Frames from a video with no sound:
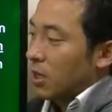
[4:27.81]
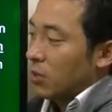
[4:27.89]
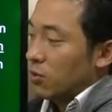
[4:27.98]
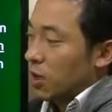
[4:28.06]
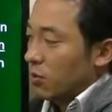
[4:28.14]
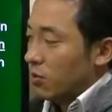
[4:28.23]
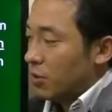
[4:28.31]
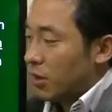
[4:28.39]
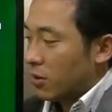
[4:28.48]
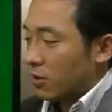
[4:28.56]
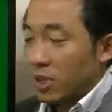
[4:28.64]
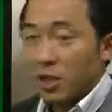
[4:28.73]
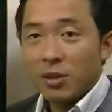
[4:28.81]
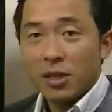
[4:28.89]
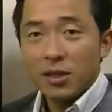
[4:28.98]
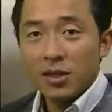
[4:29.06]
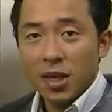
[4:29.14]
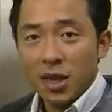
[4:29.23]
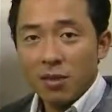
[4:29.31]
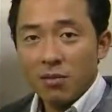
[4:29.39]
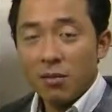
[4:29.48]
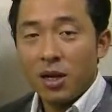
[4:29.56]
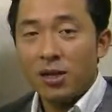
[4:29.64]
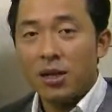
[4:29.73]
12 million Japanese yen,
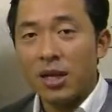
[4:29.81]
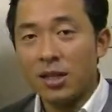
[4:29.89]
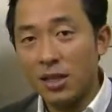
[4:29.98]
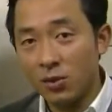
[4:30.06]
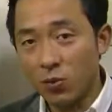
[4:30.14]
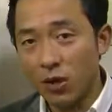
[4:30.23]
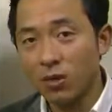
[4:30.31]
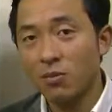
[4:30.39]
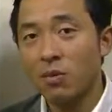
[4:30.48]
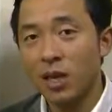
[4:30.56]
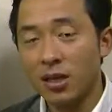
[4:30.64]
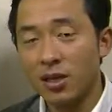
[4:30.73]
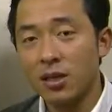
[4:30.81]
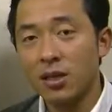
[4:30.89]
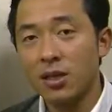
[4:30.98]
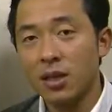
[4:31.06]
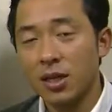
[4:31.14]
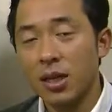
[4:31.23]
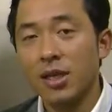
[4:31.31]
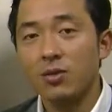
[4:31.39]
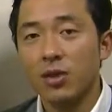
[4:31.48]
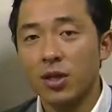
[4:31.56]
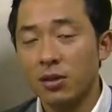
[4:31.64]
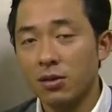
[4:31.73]
but I just want to make the
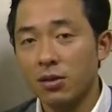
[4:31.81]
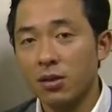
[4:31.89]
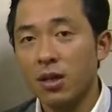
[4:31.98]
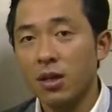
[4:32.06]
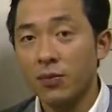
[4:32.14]
calculation